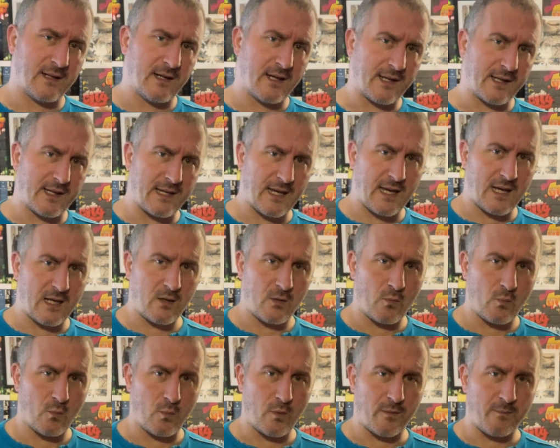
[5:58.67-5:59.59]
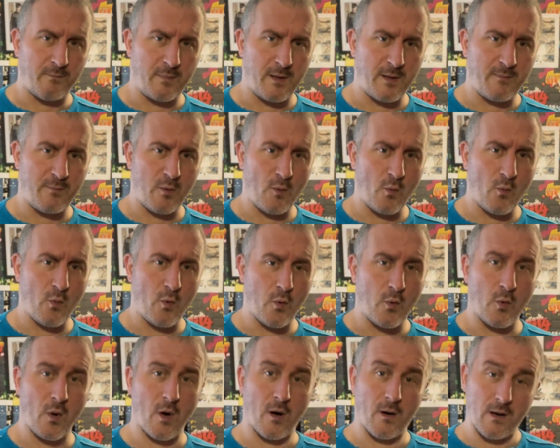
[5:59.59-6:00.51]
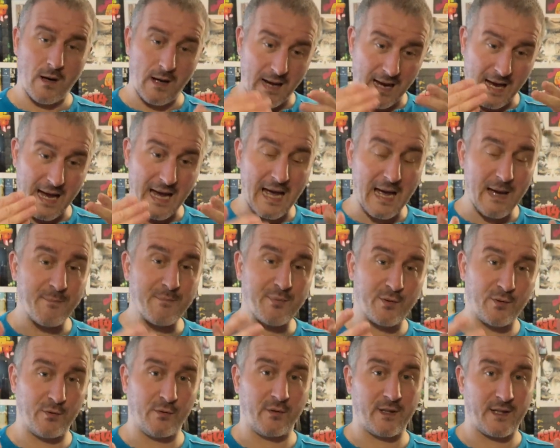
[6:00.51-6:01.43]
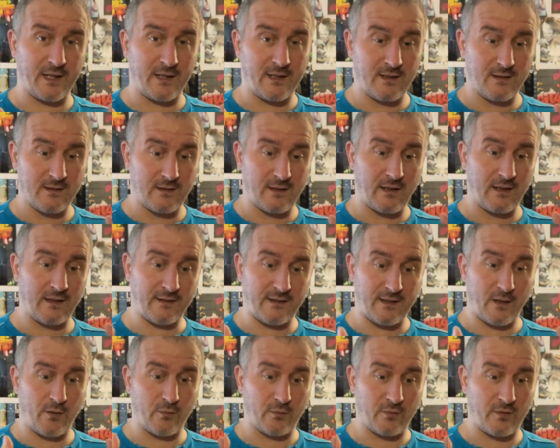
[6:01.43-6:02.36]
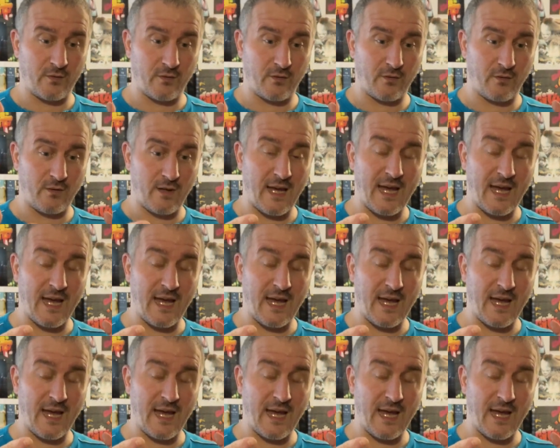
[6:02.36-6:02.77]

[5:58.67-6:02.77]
again, with people who are absolutely entitled to